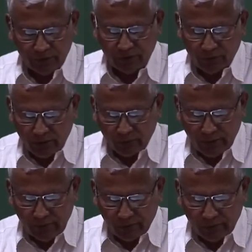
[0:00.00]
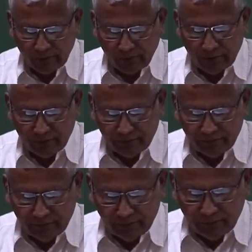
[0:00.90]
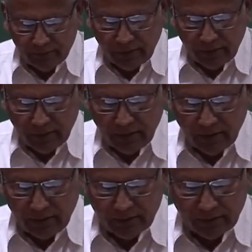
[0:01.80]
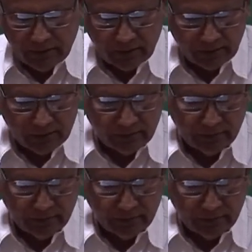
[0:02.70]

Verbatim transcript: This is what we have to remember and uh,